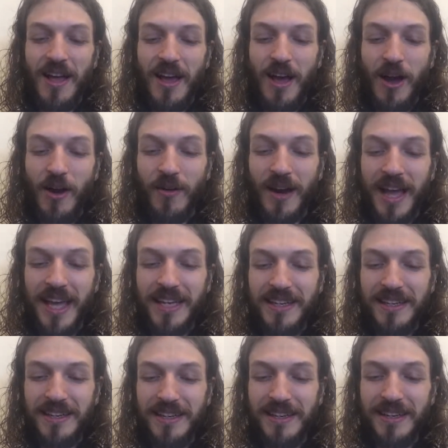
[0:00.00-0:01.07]
All right,
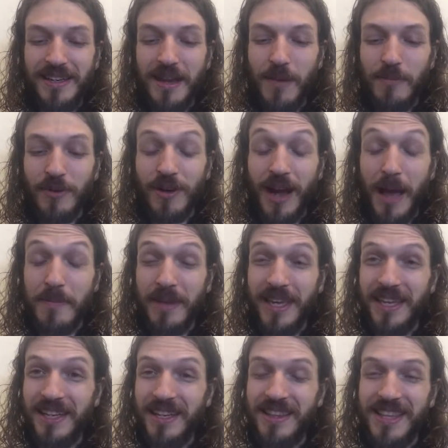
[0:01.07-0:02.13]

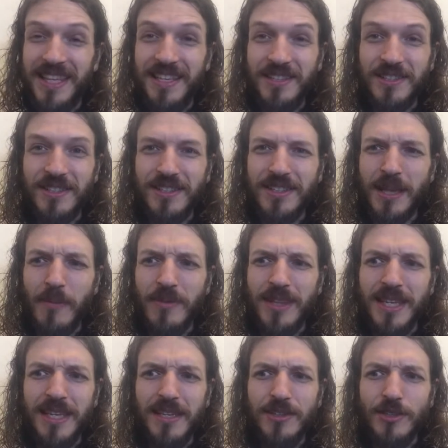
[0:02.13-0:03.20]
some of
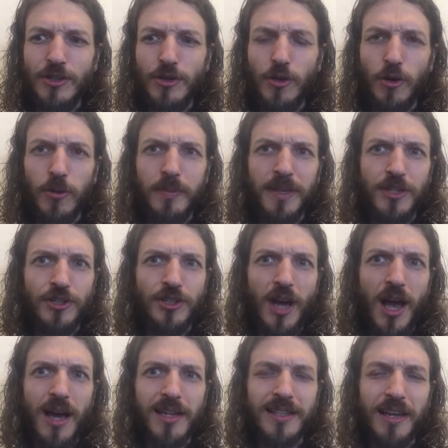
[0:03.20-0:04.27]
these you'll be
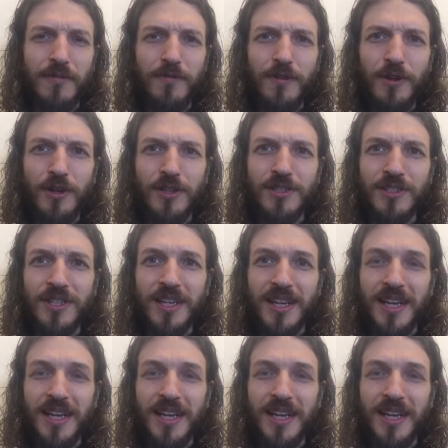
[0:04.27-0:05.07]
shocked at first.